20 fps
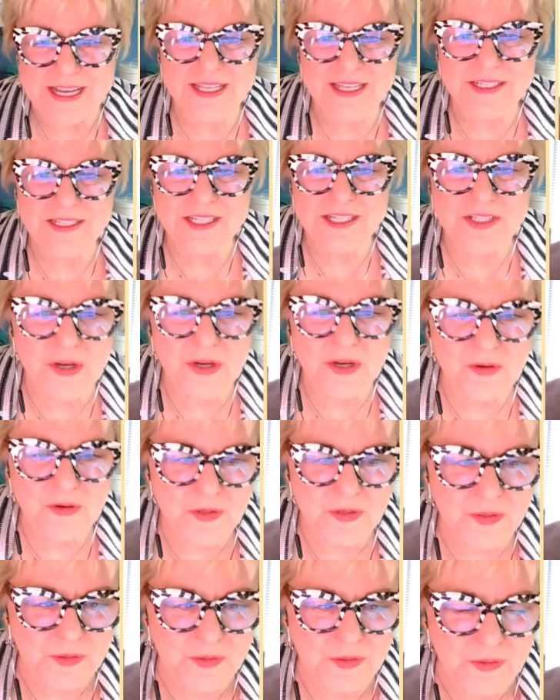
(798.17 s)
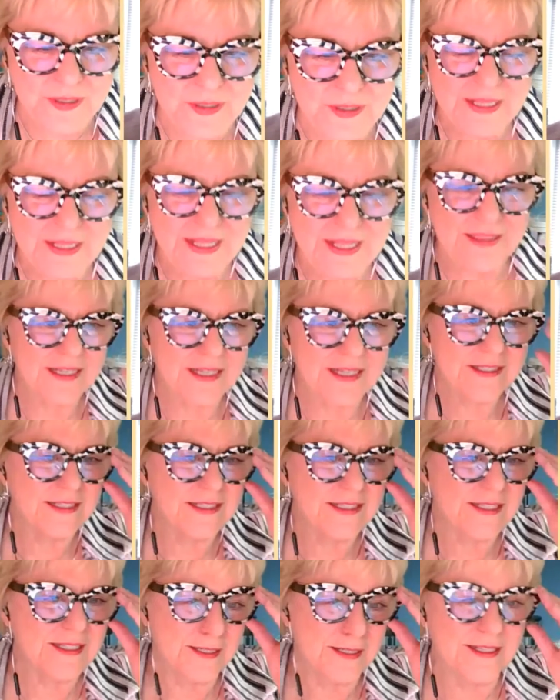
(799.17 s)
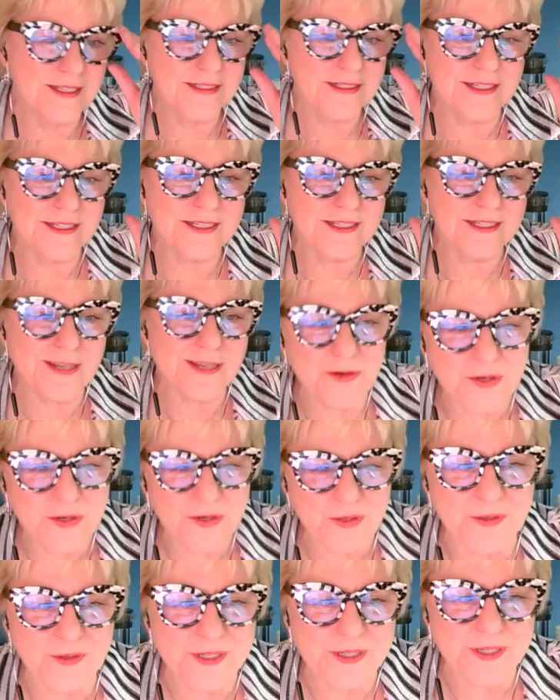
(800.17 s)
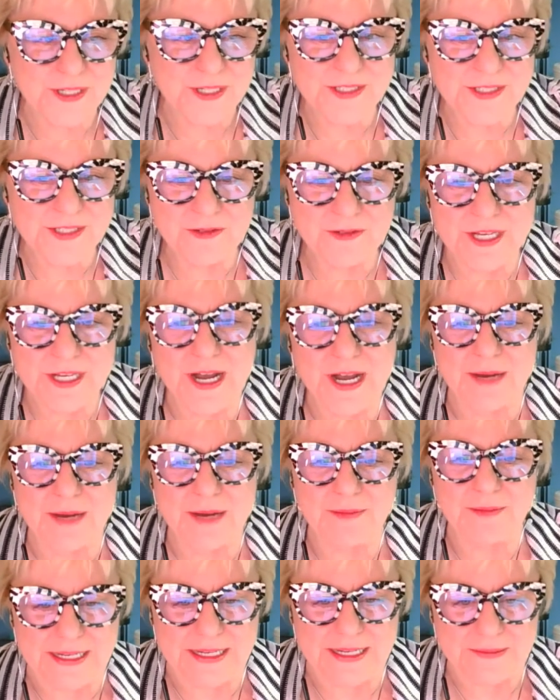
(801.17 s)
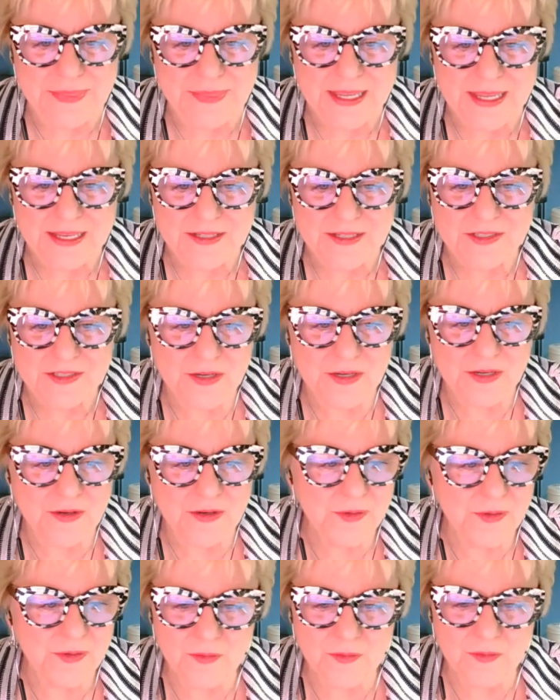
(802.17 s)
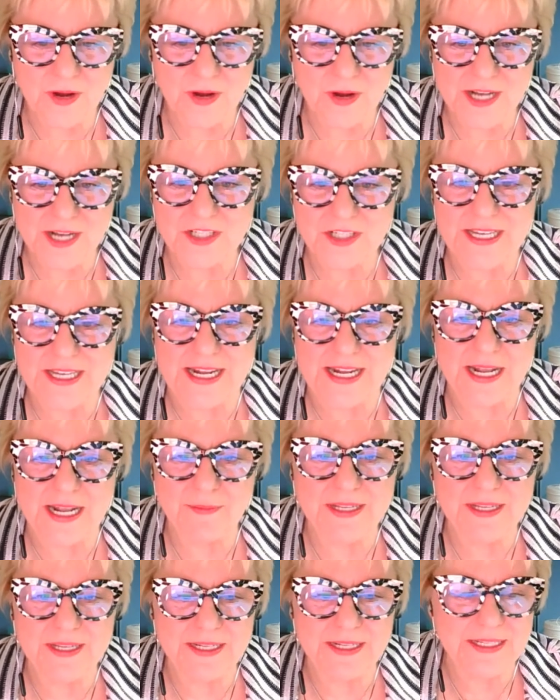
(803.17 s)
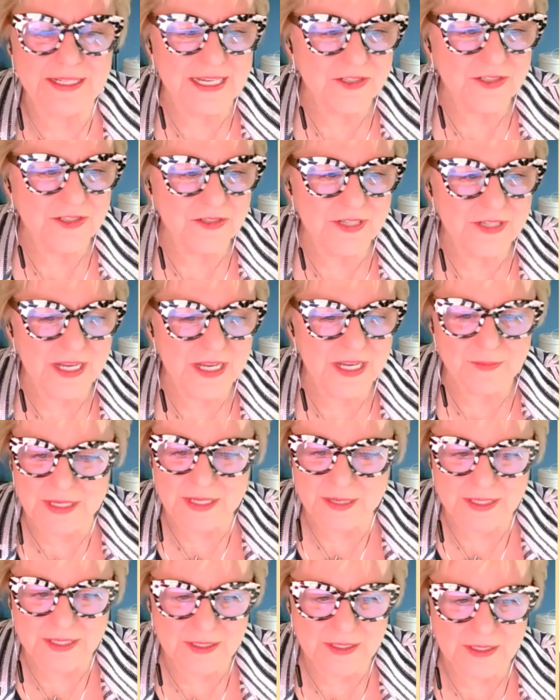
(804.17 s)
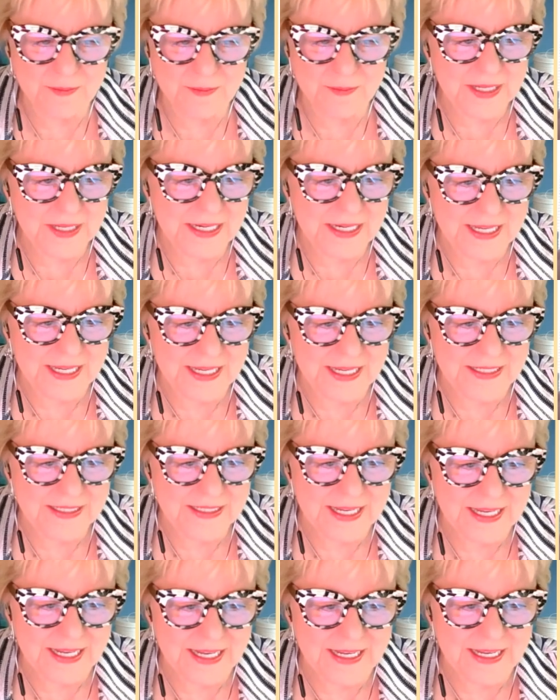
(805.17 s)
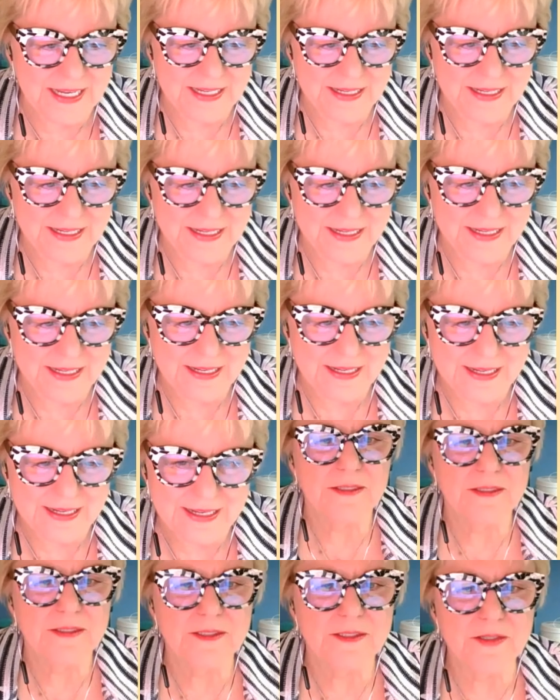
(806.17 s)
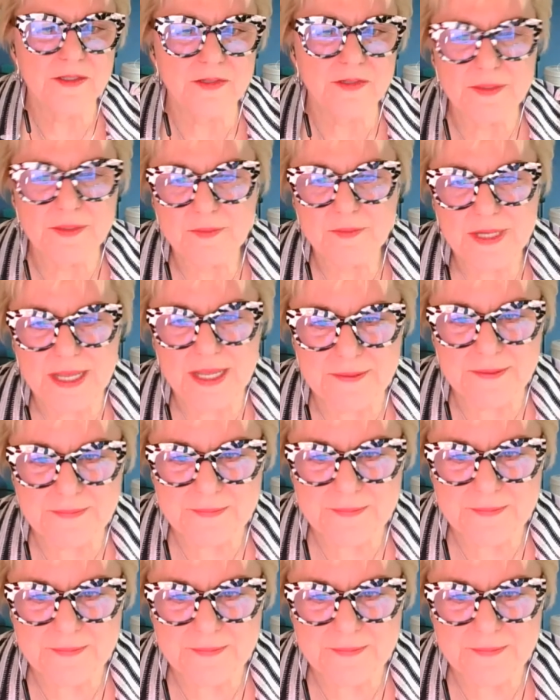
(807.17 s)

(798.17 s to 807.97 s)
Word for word: This is so cool. This is a, this is so cool, and it's so timely. So we're gonna watch it again. I played it yesterday, but I'm gonna play it again today. So it didn't play?